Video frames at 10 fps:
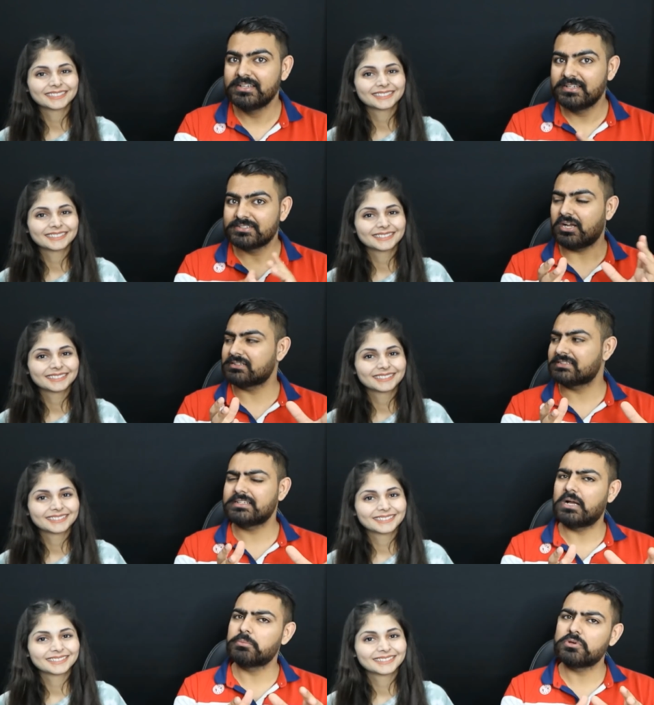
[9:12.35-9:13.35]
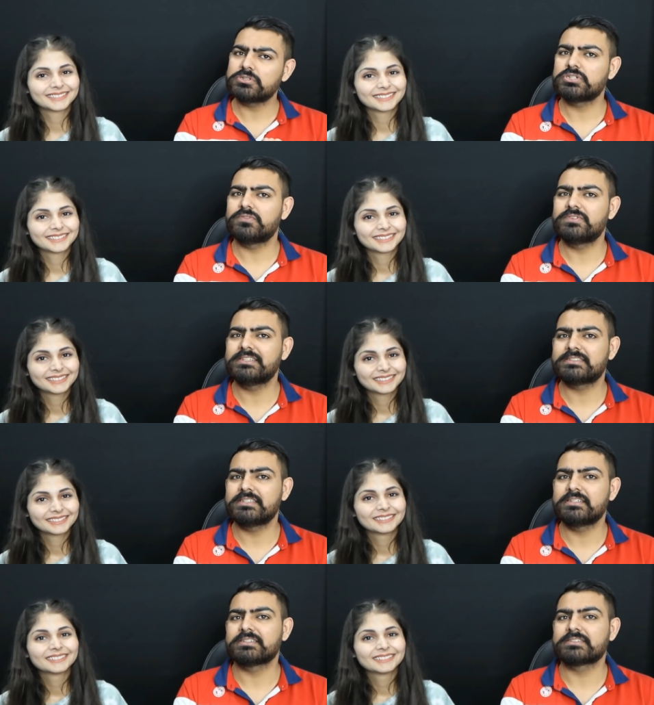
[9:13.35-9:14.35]
Speaker 1: So as I said, I'm not sure if these
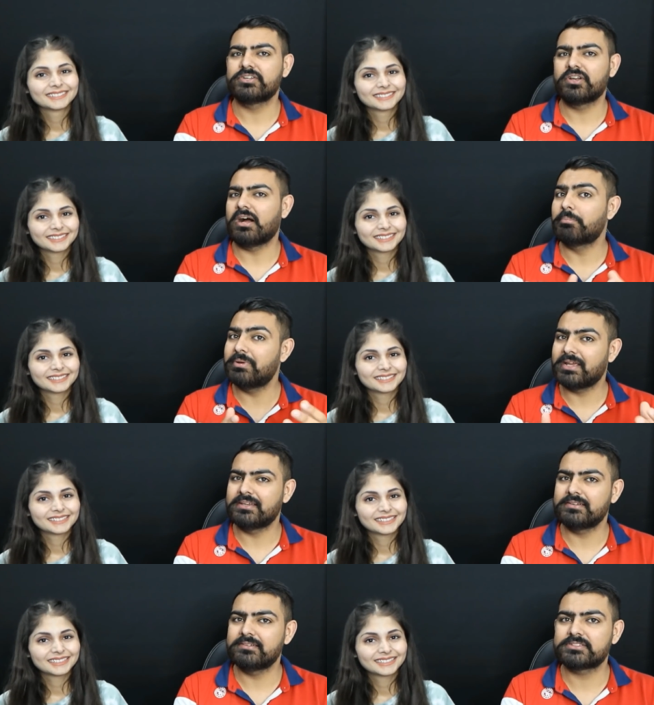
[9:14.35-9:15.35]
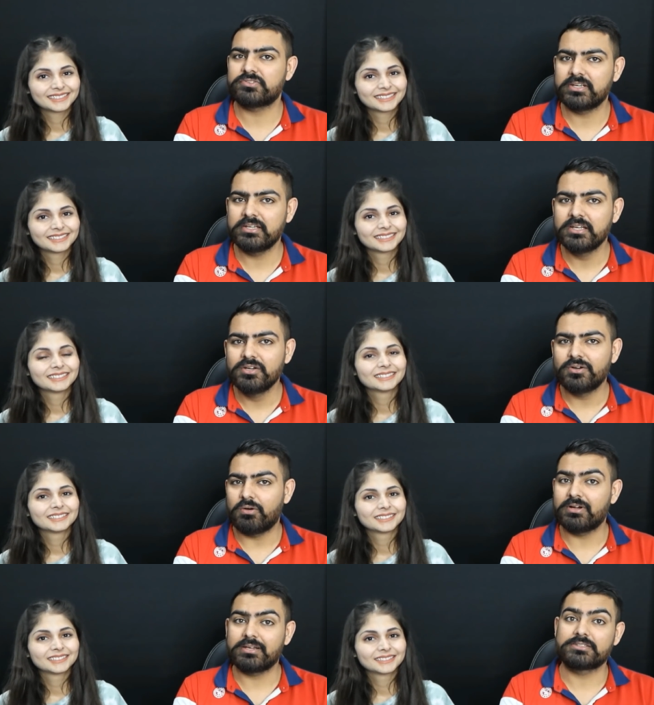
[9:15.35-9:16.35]
singers, you know, are big in the industry or
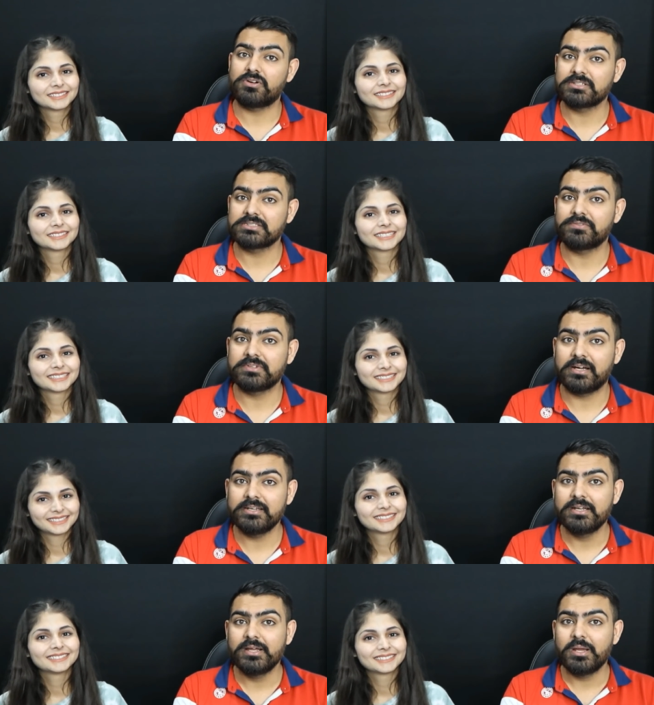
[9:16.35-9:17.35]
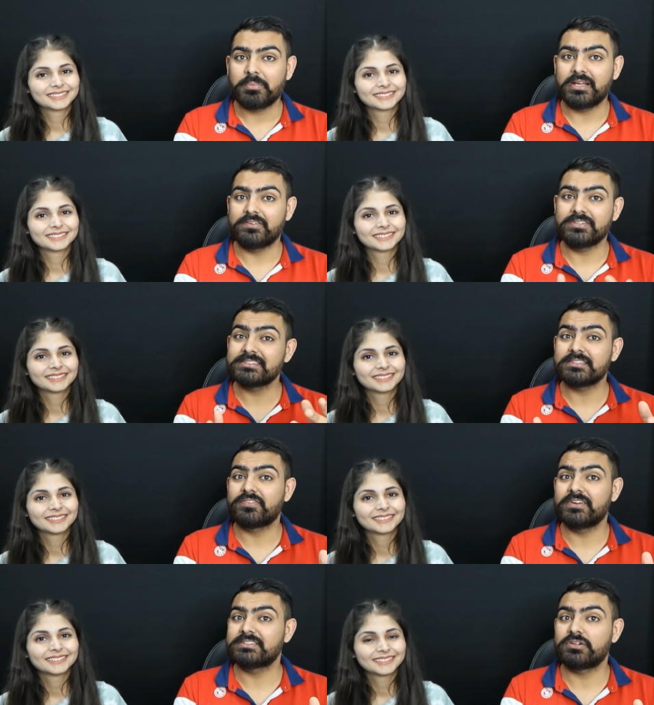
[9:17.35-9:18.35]
what other songs they've done. But if this is the
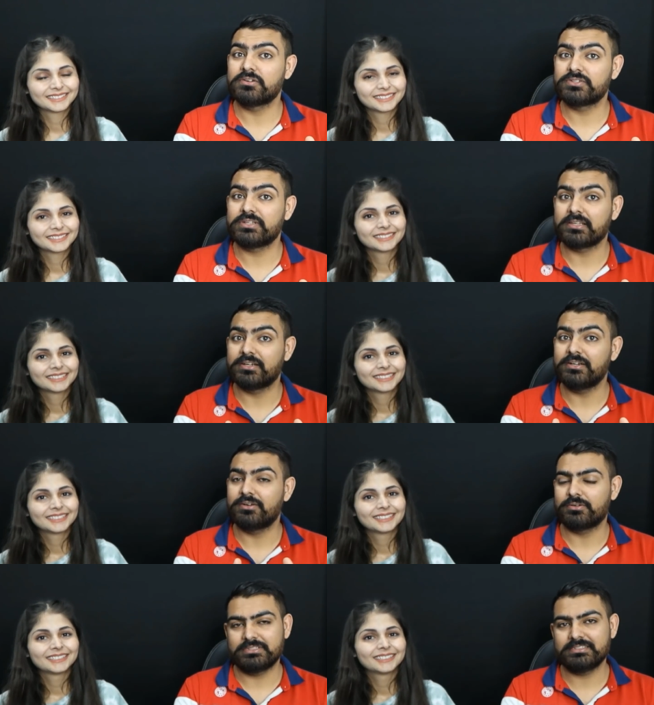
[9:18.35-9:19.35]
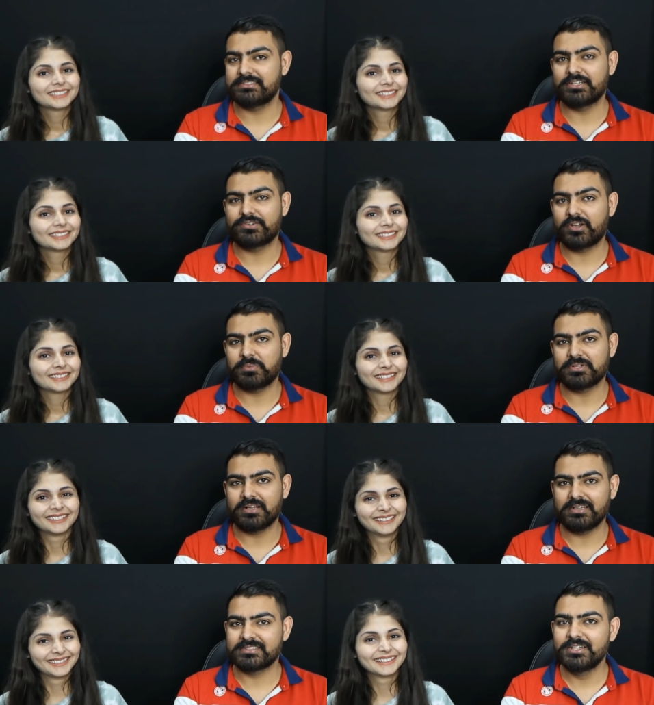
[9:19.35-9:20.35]
first song together, oh, this is incredible,
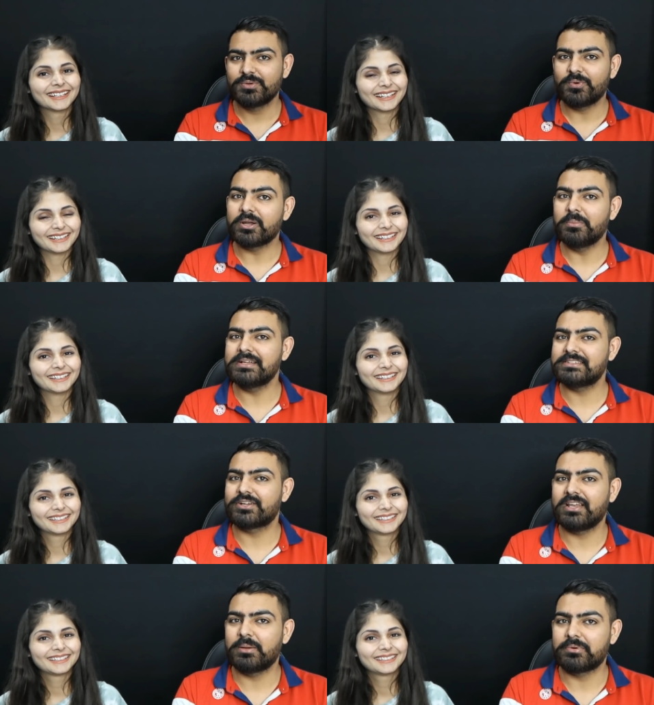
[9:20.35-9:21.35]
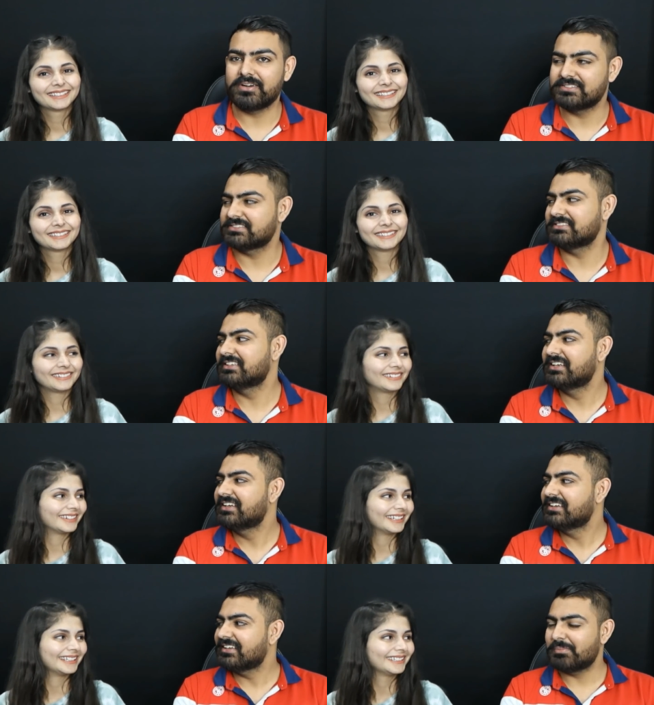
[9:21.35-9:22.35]
guys. Yeah. What an amazing collaboration.
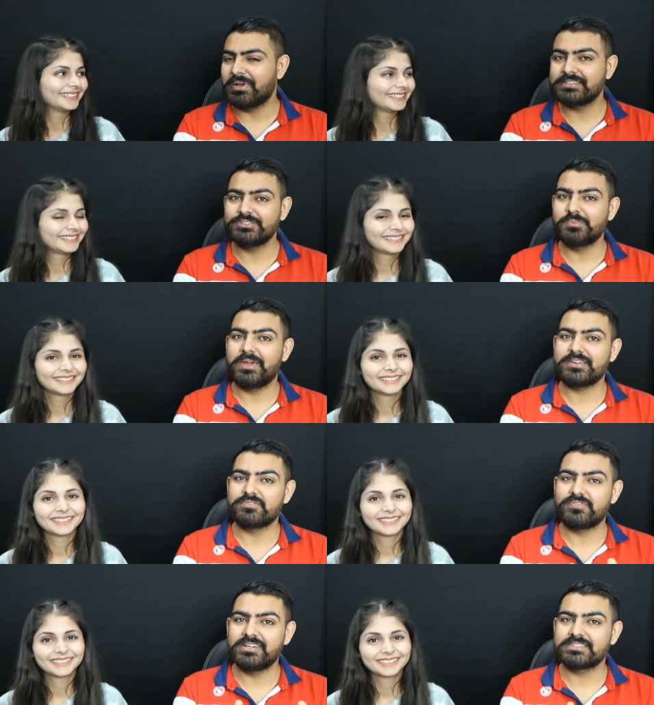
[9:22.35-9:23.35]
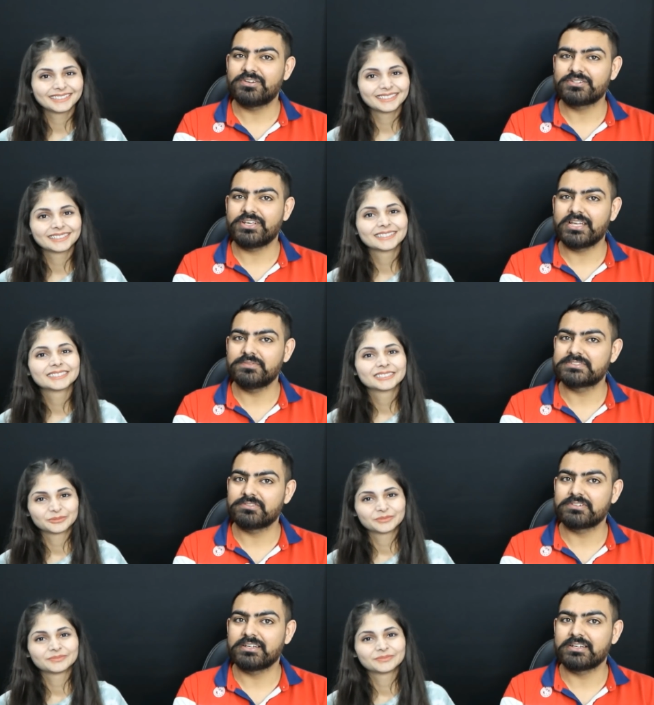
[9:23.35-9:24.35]
Right. Imagine you make your first song together with
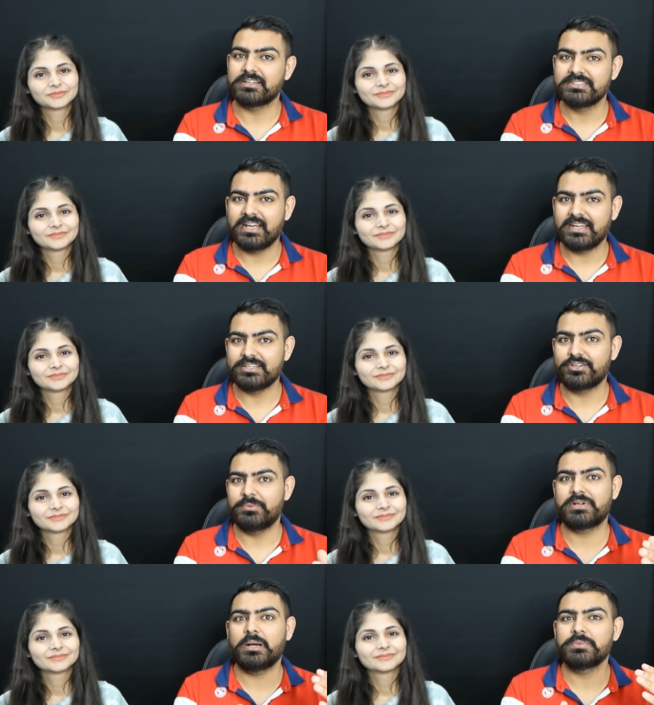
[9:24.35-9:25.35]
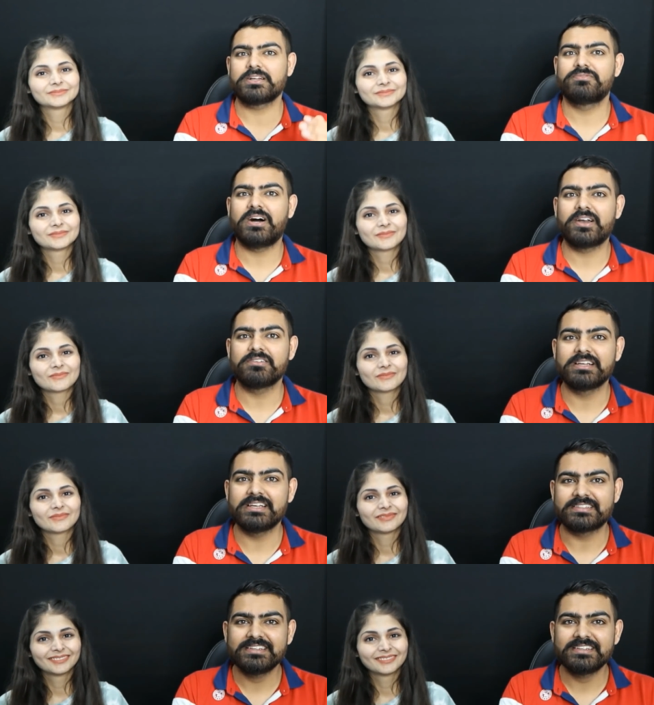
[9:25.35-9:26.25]
someone else, and it, it becomes like a viral hit.